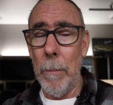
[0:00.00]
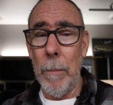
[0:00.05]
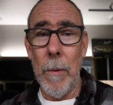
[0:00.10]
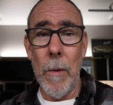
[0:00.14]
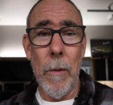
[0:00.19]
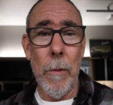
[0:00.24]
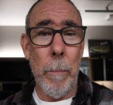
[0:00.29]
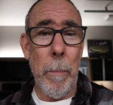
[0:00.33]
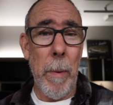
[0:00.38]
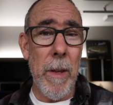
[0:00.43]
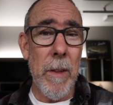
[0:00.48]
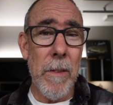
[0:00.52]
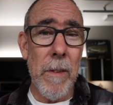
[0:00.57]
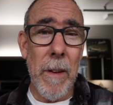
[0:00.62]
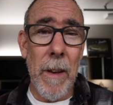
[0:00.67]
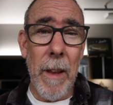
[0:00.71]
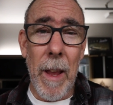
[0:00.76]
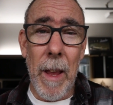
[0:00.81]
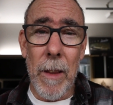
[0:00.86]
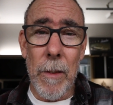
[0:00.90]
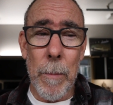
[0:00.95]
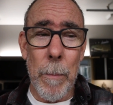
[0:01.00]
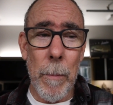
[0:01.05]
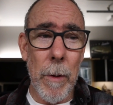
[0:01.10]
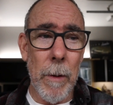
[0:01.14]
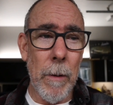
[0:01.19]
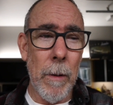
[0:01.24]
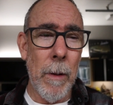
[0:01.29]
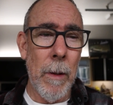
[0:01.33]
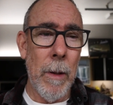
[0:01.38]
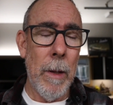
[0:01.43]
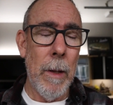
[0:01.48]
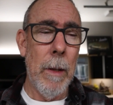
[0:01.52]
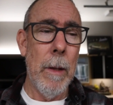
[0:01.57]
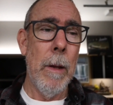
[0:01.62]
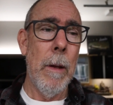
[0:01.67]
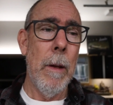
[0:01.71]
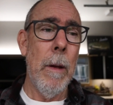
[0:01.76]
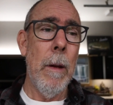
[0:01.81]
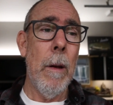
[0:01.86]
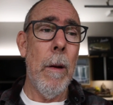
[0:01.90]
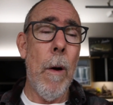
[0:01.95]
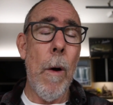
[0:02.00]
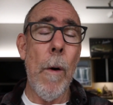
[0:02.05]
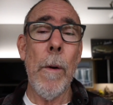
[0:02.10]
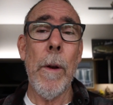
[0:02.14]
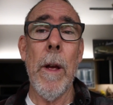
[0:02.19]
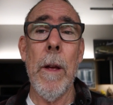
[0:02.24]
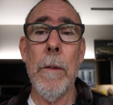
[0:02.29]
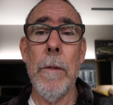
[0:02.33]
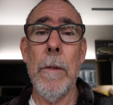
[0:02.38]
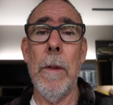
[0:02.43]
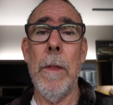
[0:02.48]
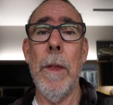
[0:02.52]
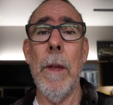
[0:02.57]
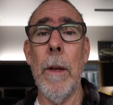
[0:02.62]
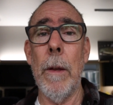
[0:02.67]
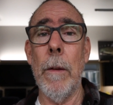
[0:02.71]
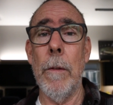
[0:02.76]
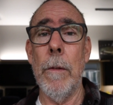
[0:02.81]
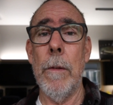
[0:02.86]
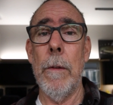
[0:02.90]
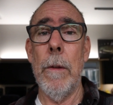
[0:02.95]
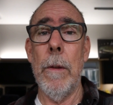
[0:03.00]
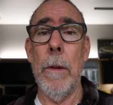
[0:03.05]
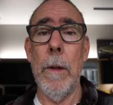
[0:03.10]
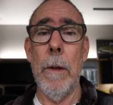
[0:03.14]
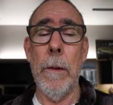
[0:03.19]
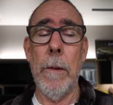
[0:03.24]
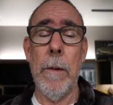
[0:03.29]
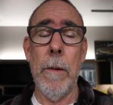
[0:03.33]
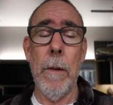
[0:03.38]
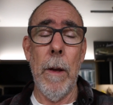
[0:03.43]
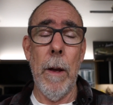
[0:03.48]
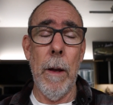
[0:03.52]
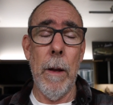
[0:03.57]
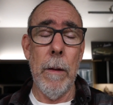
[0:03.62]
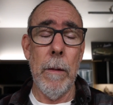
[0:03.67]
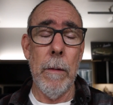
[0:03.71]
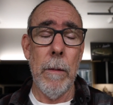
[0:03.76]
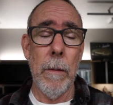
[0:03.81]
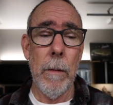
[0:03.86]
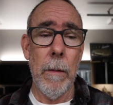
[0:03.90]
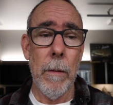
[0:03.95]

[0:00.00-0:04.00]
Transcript: there's bass enhancement, all kinds of things that